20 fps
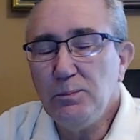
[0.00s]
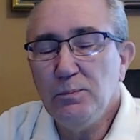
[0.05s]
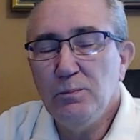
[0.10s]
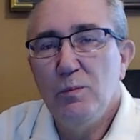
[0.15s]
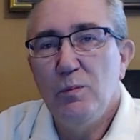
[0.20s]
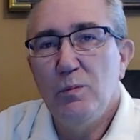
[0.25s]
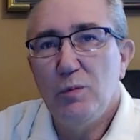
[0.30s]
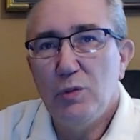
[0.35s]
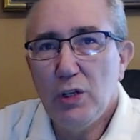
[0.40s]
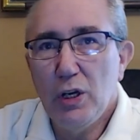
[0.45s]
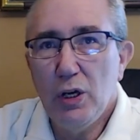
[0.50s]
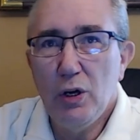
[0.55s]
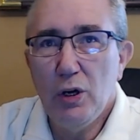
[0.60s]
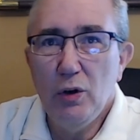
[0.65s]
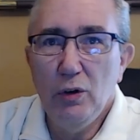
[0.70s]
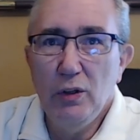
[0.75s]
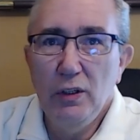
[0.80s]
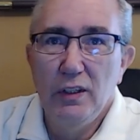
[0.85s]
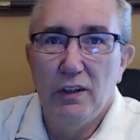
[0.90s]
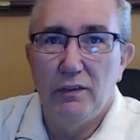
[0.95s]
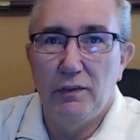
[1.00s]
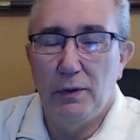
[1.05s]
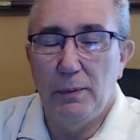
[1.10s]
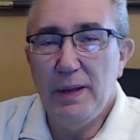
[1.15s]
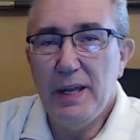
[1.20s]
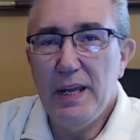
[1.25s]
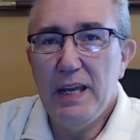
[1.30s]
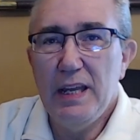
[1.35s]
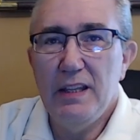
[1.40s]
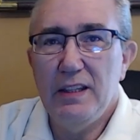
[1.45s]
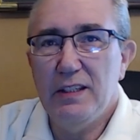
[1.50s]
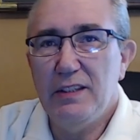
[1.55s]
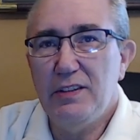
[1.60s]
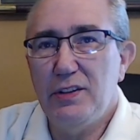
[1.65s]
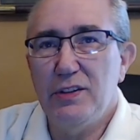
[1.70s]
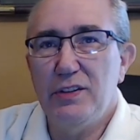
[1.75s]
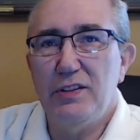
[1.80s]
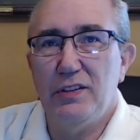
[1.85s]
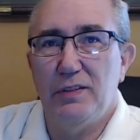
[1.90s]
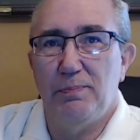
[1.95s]
So for me, this
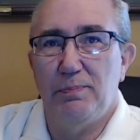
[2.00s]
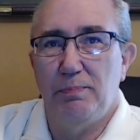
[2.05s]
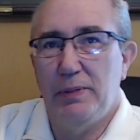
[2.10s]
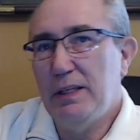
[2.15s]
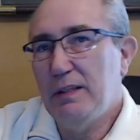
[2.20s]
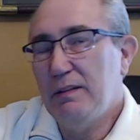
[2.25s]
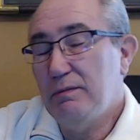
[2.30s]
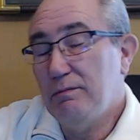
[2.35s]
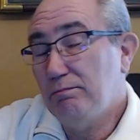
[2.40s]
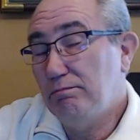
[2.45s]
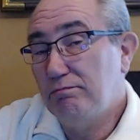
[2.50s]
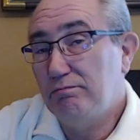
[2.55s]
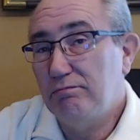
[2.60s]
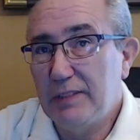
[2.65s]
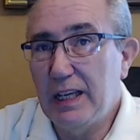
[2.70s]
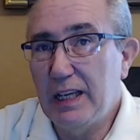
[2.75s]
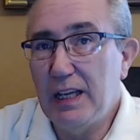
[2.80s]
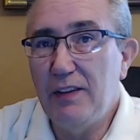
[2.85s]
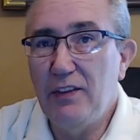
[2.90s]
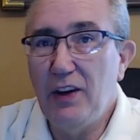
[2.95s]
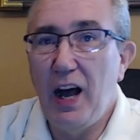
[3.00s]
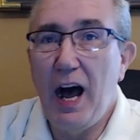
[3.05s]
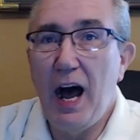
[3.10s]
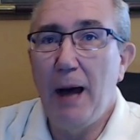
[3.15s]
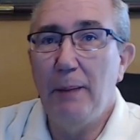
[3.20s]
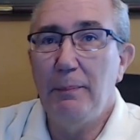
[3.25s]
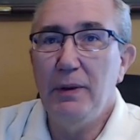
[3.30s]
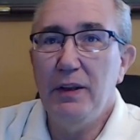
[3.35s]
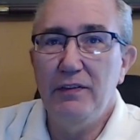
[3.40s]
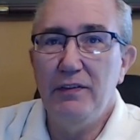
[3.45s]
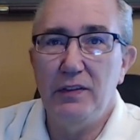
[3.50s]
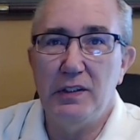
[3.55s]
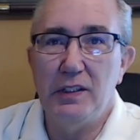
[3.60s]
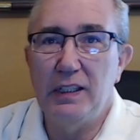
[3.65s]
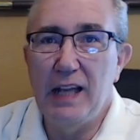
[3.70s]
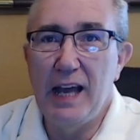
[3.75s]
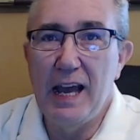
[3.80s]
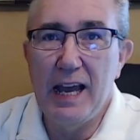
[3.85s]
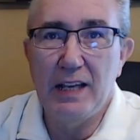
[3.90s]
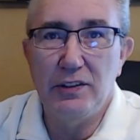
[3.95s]
has been kind of a hobby for the
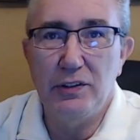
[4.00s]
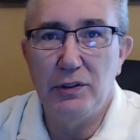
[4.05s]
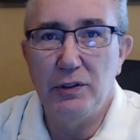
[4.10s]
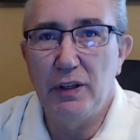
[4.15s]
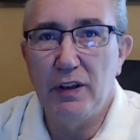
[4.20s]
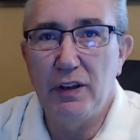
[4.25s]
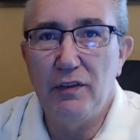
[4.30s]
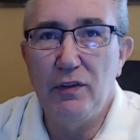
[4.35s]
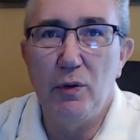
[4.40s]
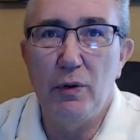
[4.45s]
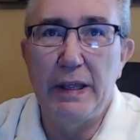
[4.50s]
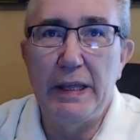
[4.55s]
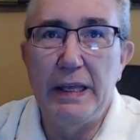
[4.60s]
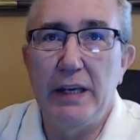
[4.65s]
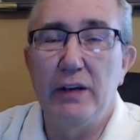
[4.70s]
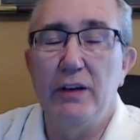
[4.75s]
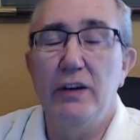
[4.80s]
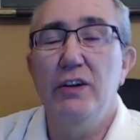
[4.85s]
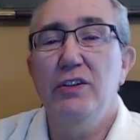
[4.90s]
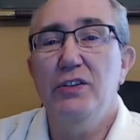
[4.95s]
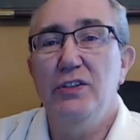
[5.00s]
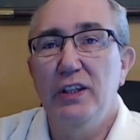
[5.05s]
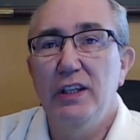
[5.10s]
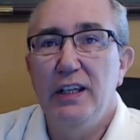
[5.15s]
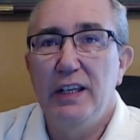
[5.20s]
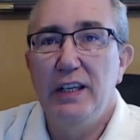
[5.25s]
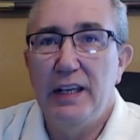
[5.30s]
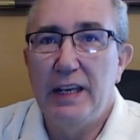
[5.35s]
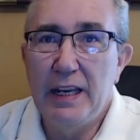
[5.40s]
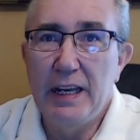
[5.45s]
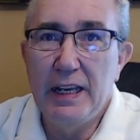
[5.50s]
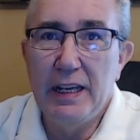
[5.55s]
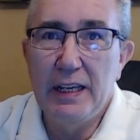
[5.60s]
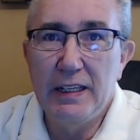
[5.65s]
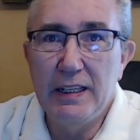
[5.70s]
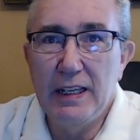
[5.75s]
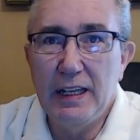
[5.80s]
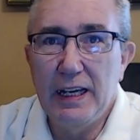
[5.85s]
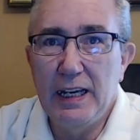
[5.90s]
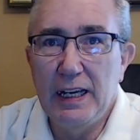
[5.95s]
last 30-40 years,
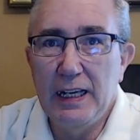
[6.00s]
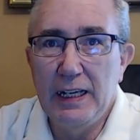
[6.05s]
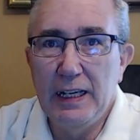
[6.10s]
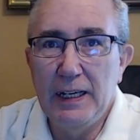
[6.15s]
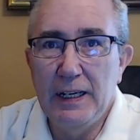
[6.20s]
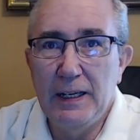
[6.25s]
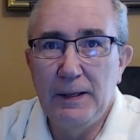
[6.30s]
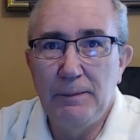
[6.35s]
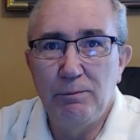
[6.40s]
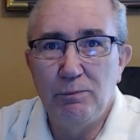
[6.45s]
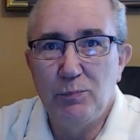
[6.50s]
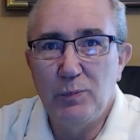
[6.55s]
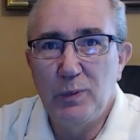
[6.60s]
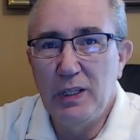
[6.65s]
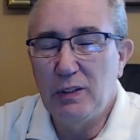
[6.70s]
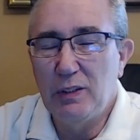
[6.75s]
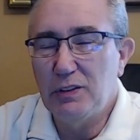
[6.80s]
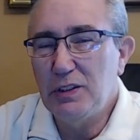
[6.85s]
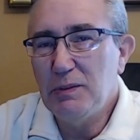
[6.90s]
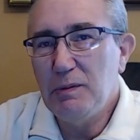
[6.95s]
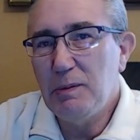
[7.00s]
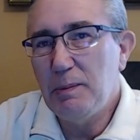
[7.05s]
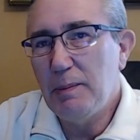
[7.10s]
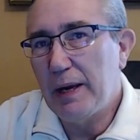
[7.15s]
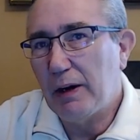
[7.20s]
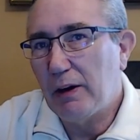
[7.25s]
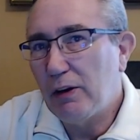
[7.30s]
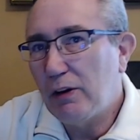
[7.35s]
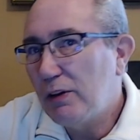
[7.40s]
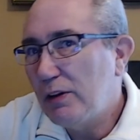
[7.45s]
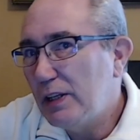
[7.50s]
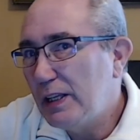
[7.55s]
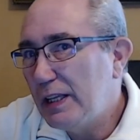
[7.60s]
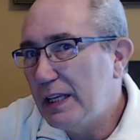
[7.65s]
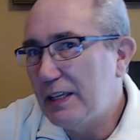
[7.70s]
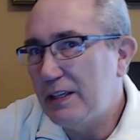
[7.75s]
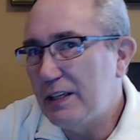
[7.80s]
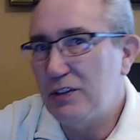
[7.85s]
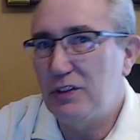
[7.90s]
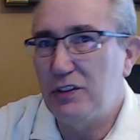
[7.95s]
and some of my
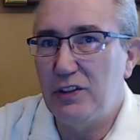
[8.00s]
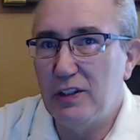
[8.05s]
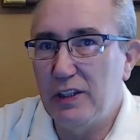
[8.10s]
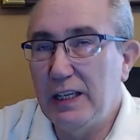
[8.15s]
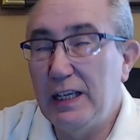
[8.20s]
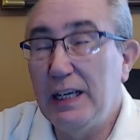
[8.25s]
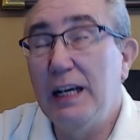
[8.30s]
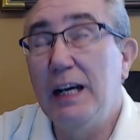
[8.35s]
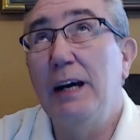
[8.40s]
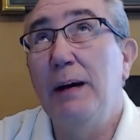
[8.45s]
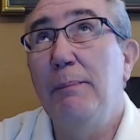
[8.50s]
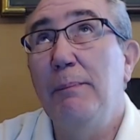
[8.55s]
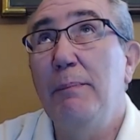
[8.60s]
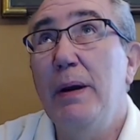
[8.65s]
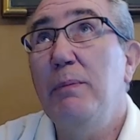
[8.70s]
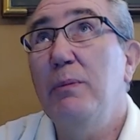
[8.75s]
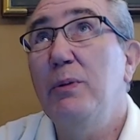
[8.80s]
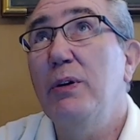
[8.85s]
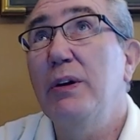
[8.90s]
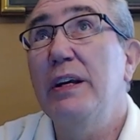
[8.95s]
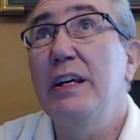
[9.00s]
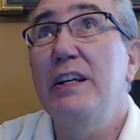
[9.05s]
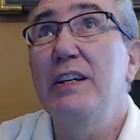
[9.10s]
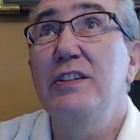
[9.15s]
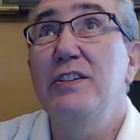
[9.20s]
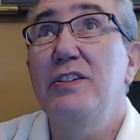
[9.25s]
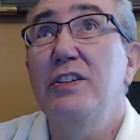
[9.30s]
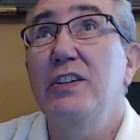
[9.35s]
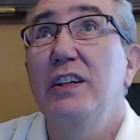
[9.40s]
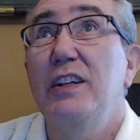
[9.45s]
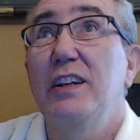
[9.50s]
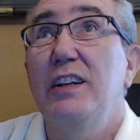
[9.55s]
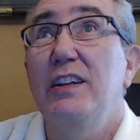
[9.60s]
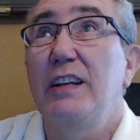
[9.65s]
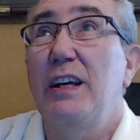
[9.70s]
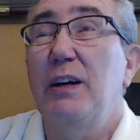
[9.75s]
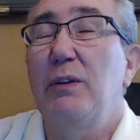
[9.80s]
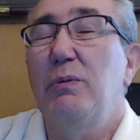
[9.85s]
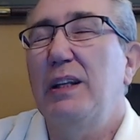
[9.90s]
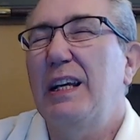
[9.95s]
earliest memories
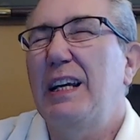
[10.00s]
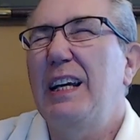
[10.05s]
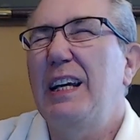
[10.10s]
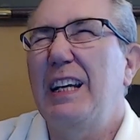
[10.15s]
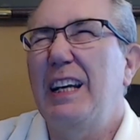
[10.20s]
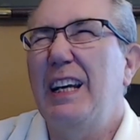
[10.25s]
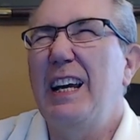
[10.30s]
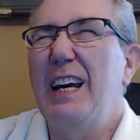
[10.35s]
that really kind of